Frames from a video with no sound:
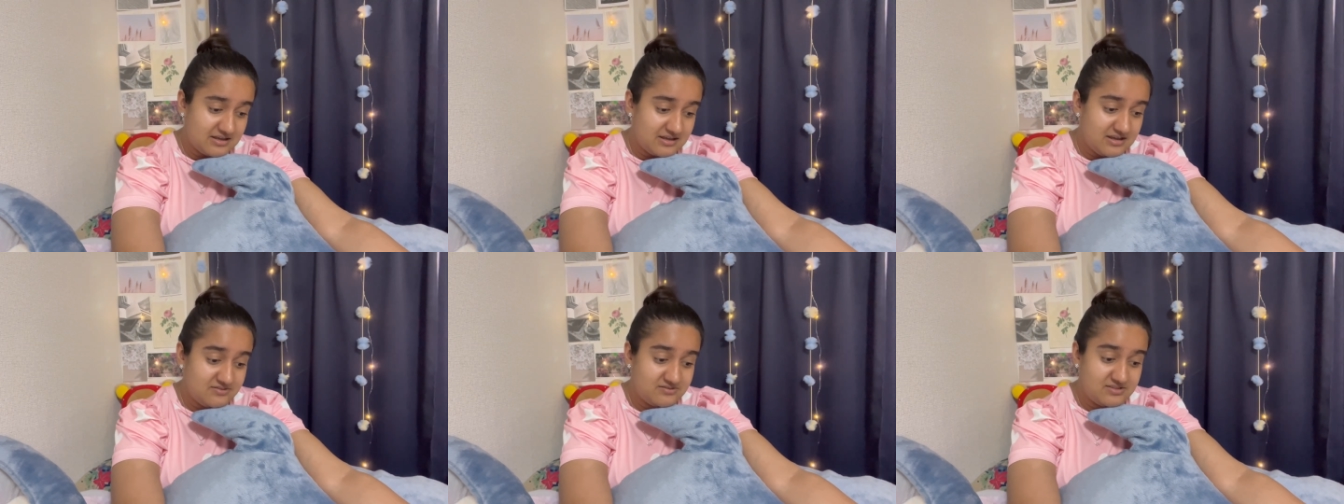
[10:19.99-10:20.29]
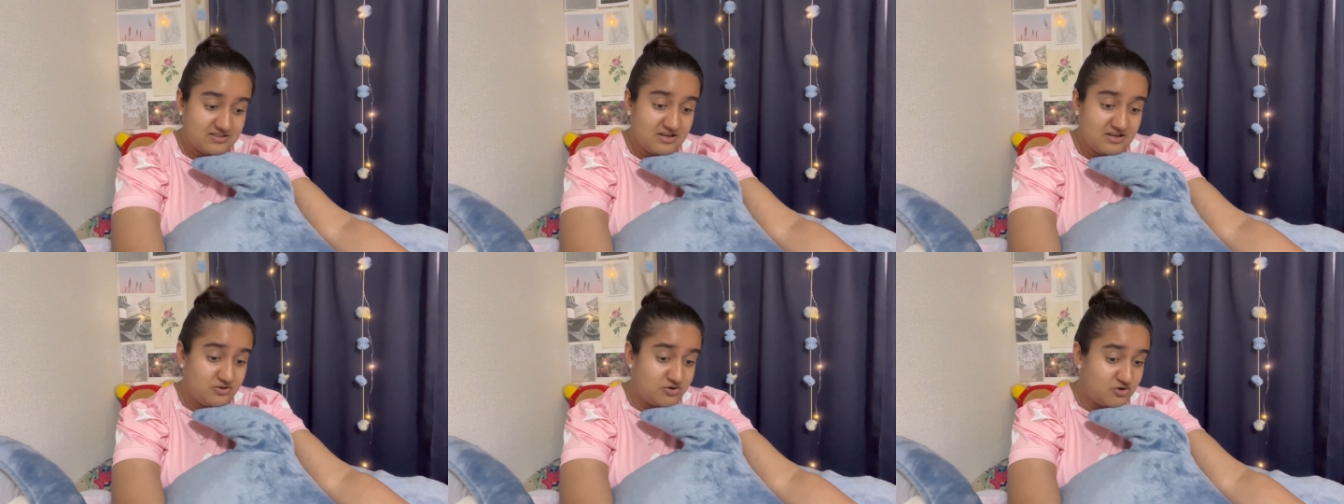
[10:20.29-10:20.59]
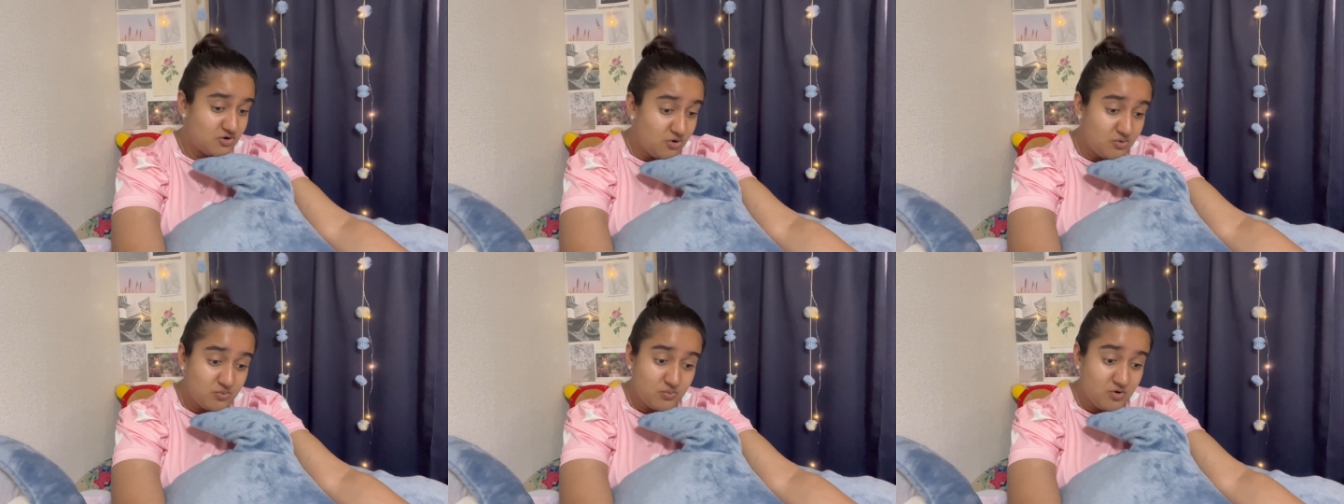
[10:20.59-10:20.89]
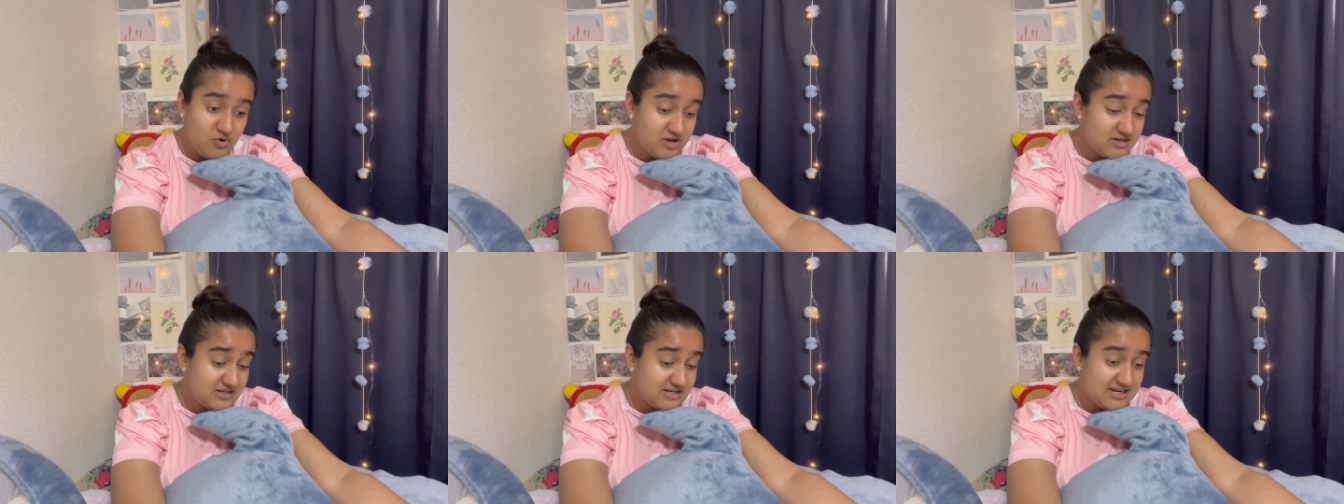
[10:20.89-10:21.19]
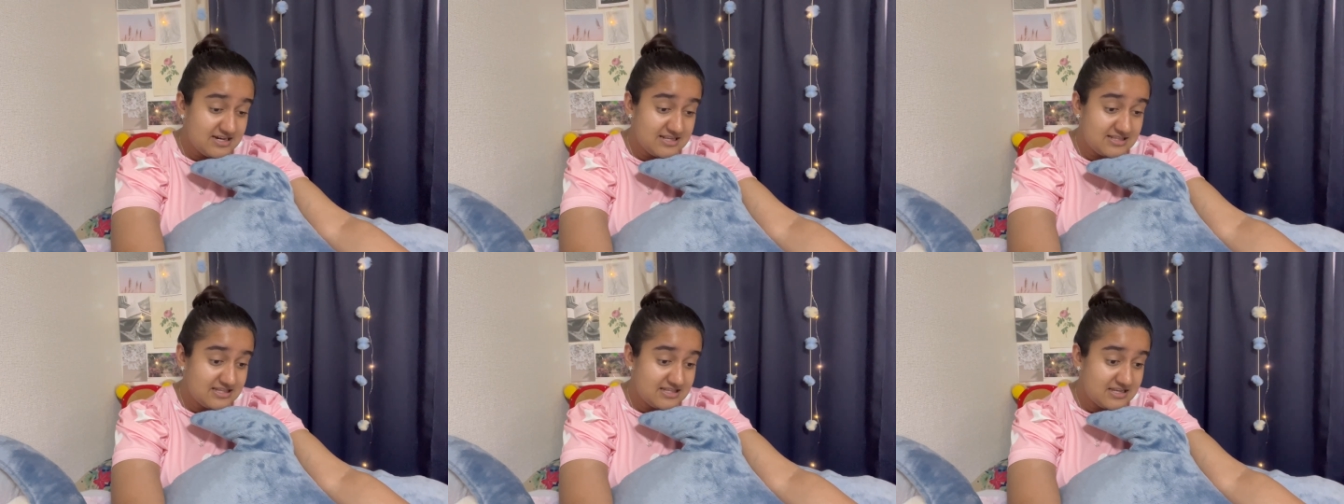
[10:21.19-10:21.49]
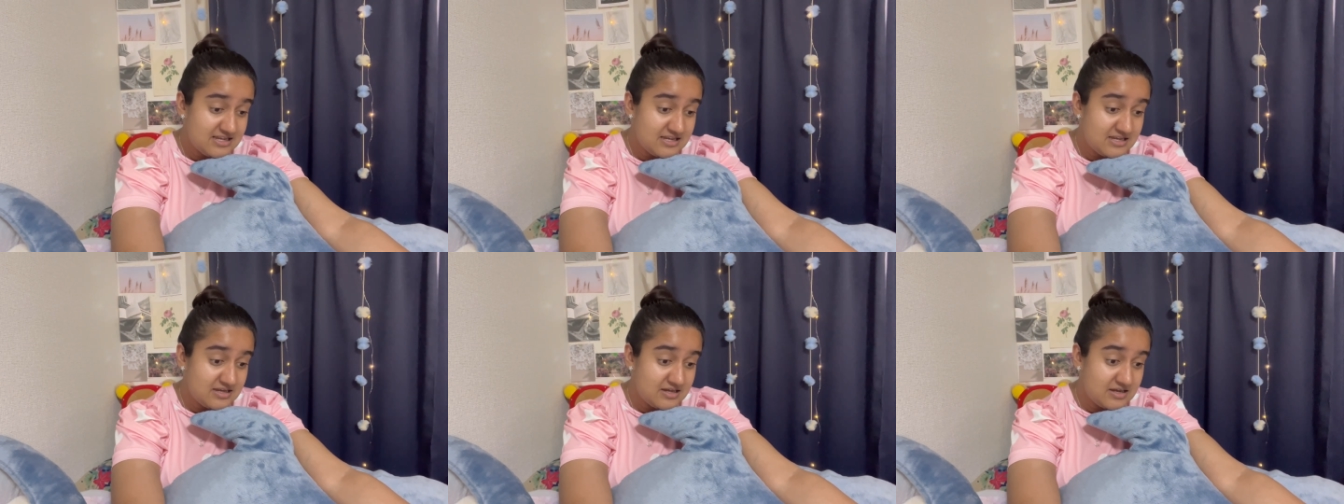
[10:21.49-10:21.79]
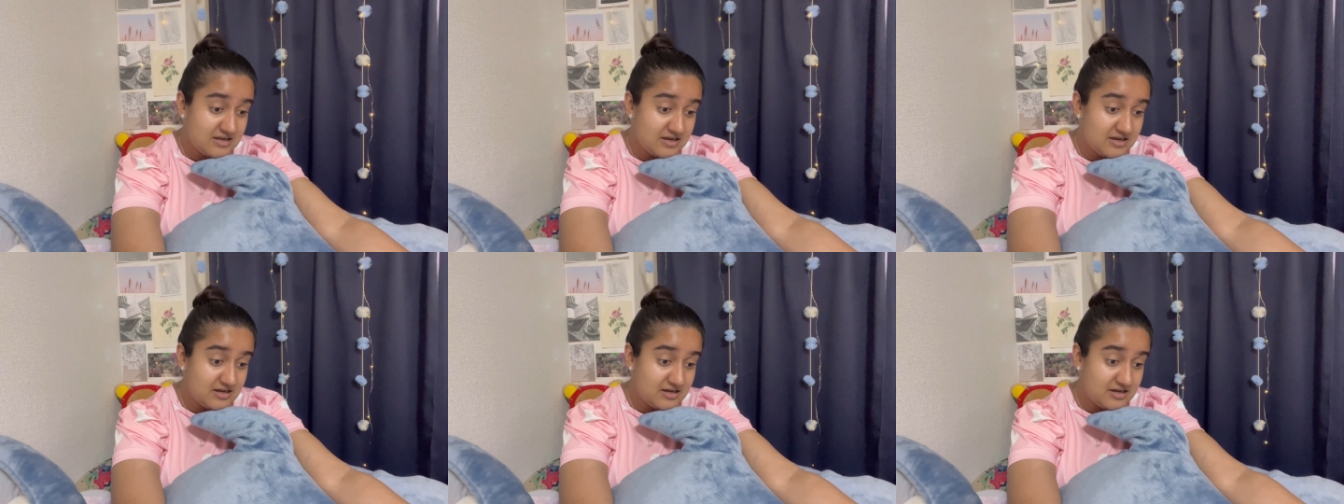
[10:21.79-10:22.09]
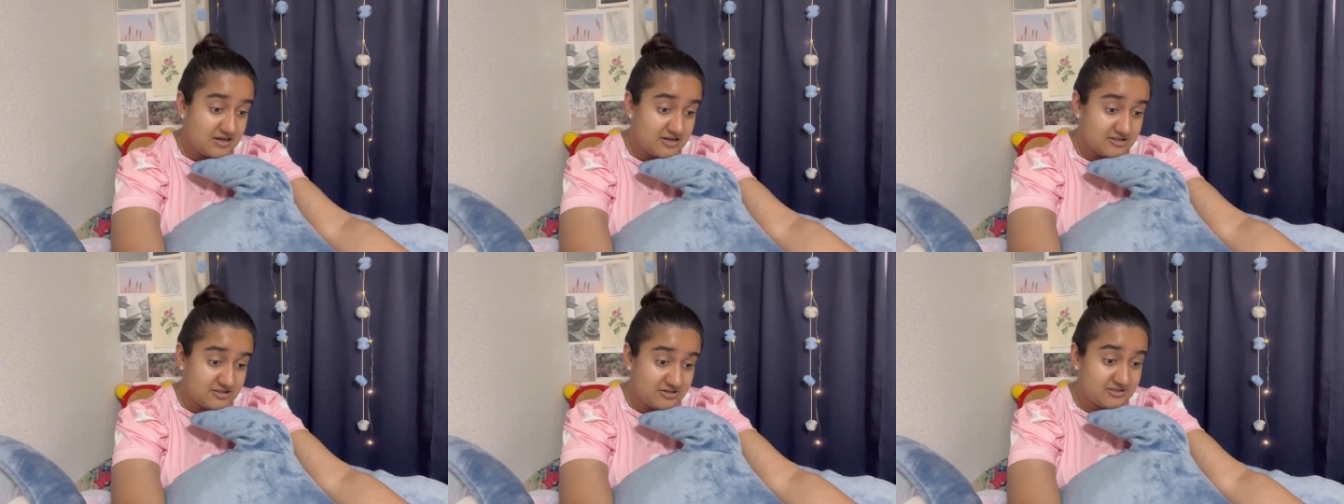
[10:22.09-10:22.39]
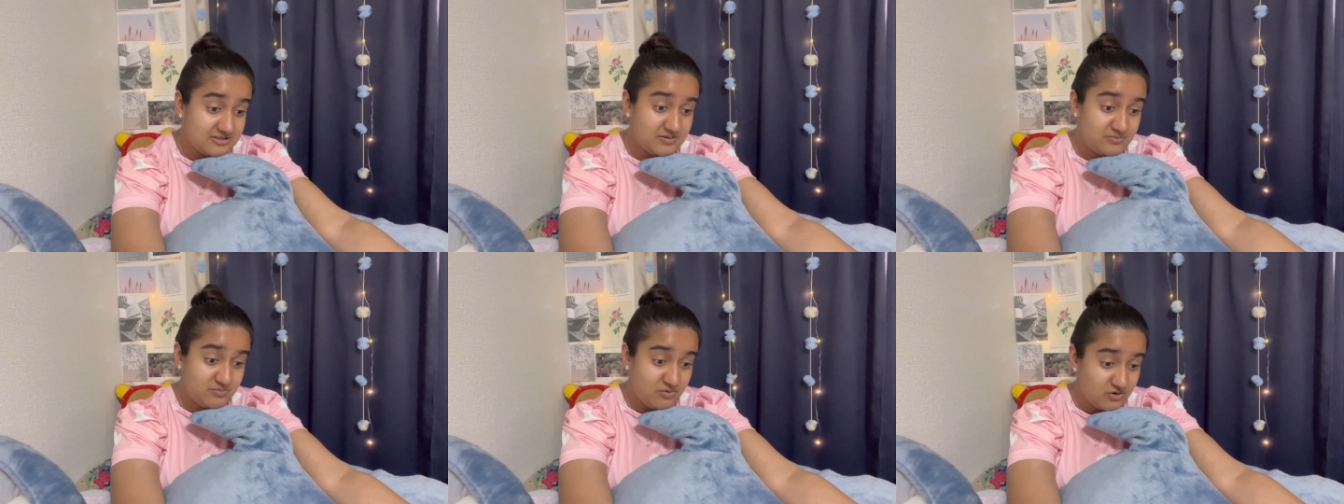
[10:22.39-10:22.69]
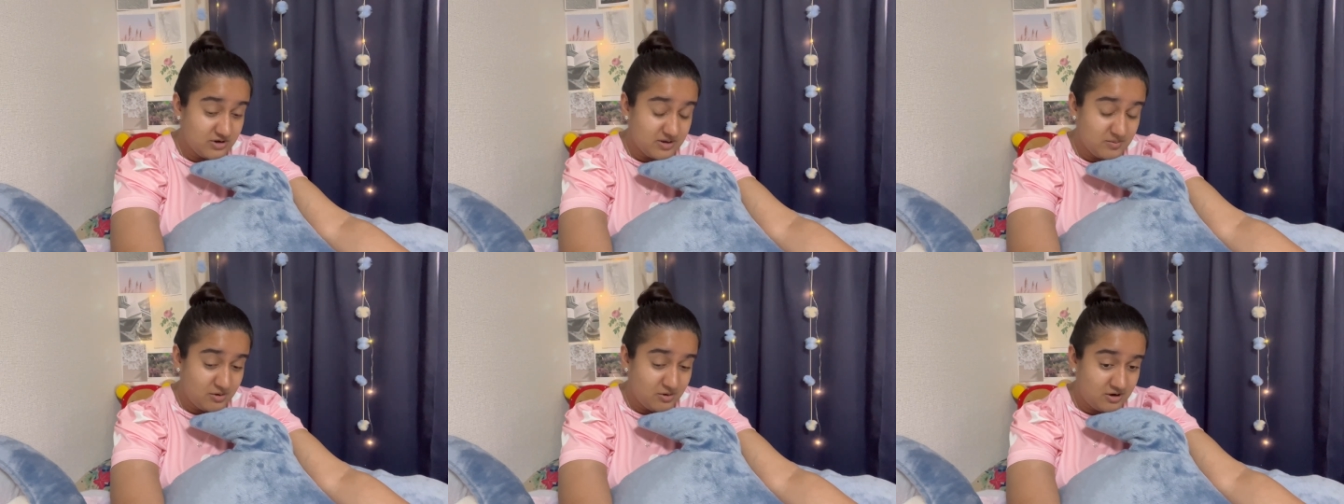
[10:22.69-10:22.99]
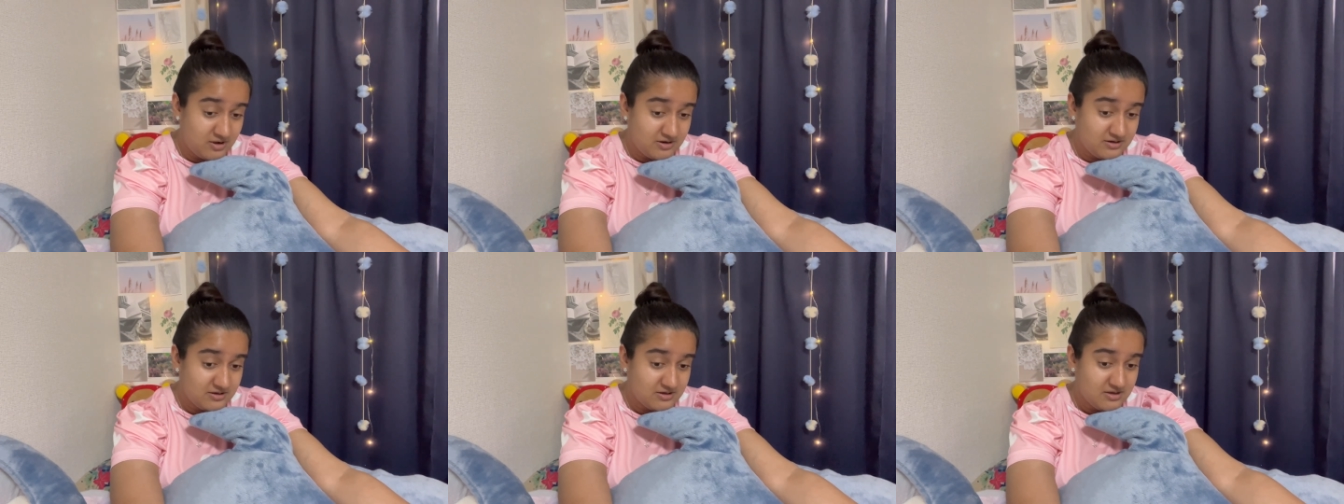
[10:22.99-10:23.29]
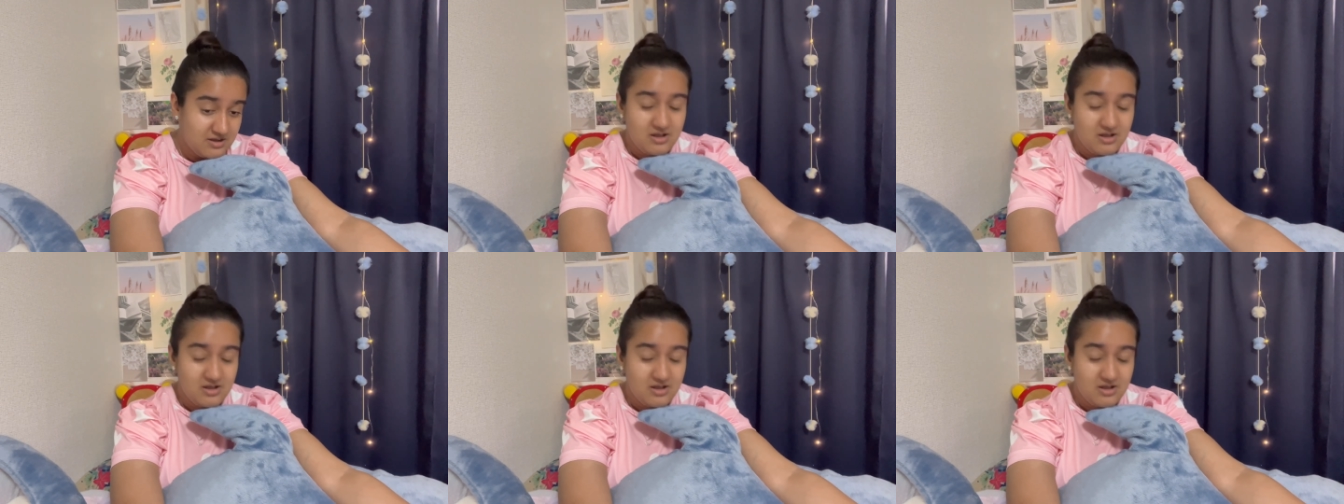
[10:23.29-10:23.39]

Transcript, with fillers: if they don't want anything other than Pokemon,